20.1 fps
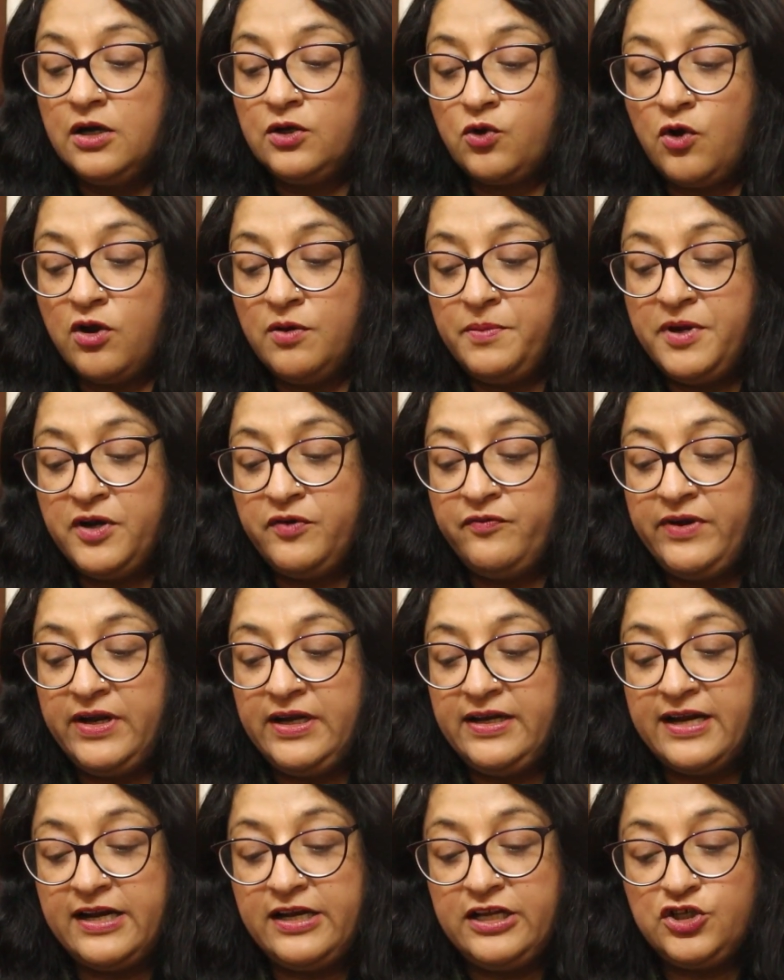Torn
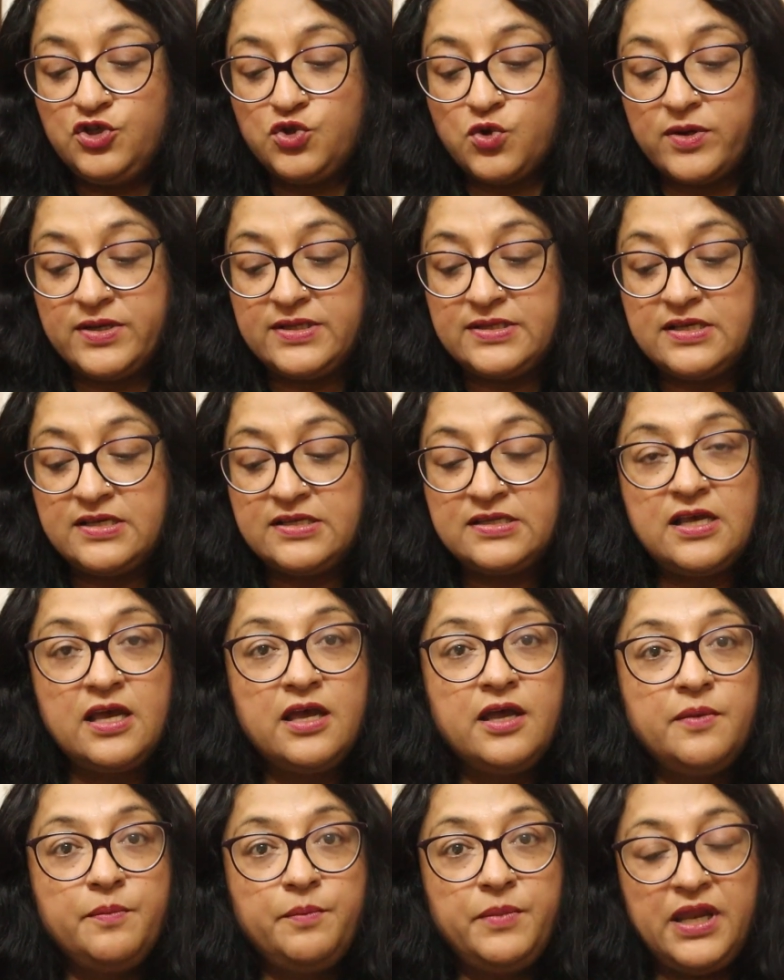between deadly choices,
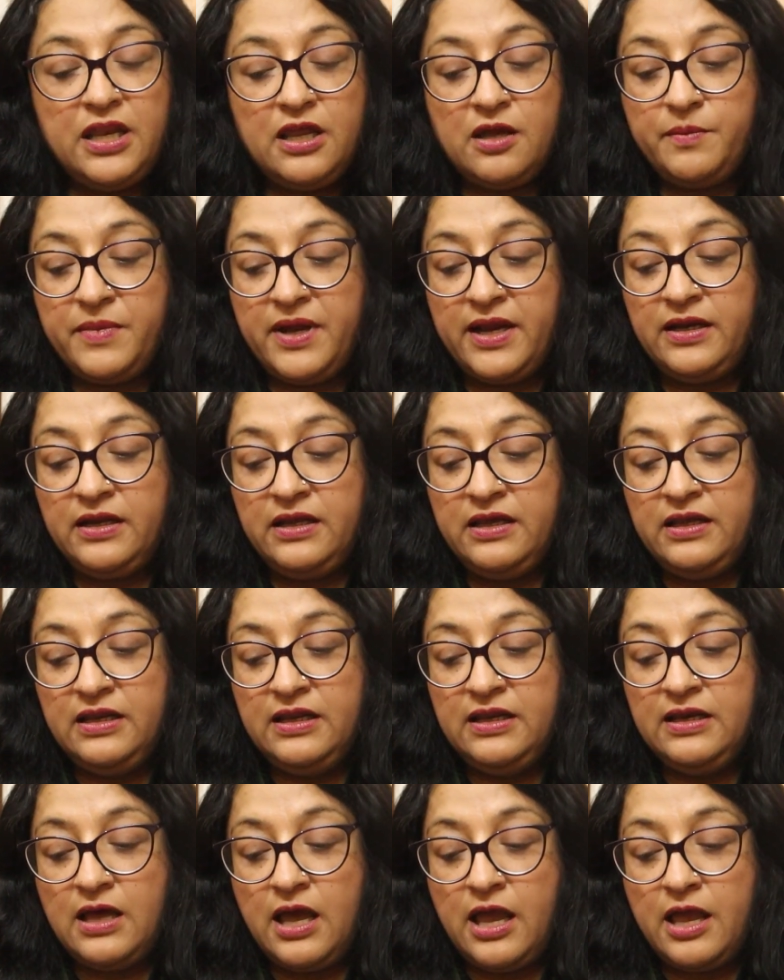Miriam and
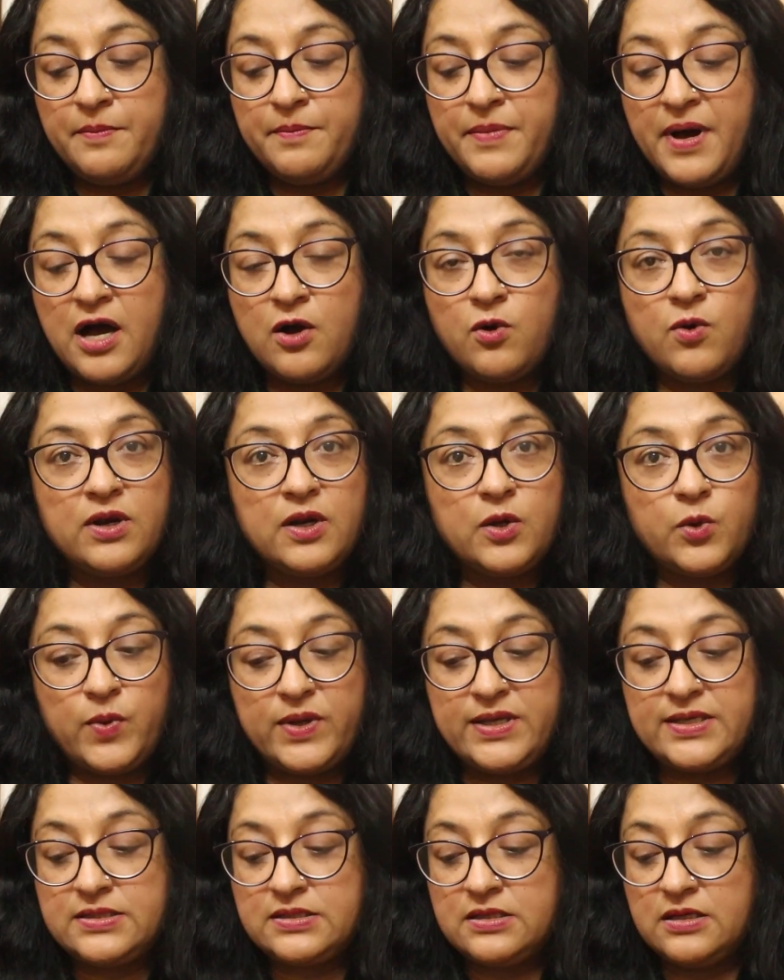Irina embark on a
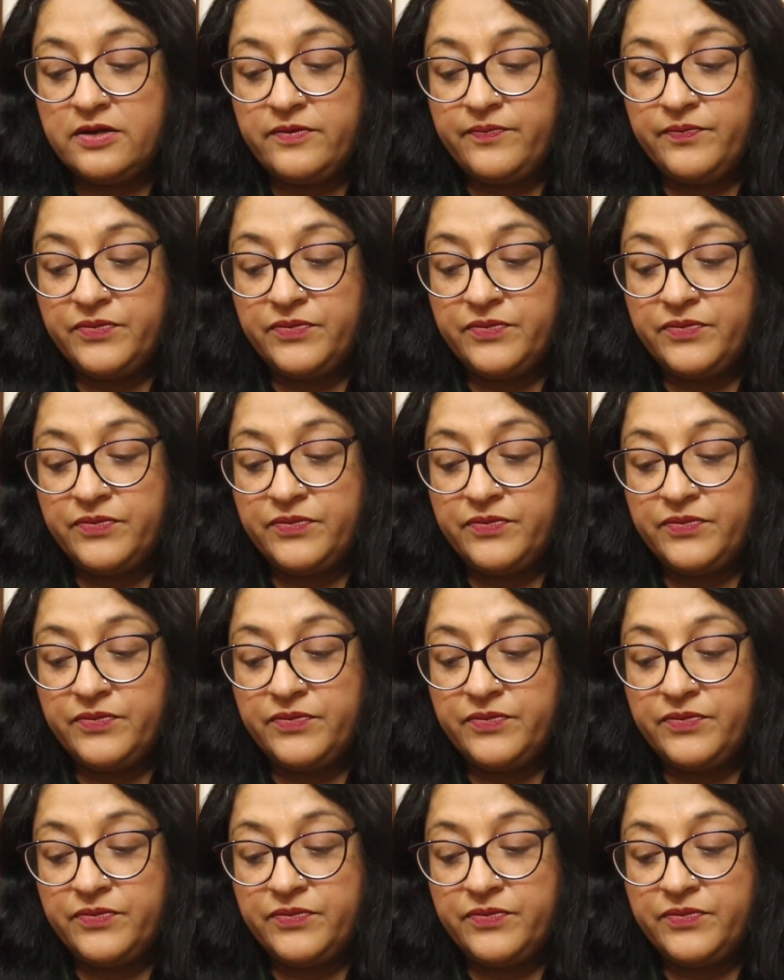quest.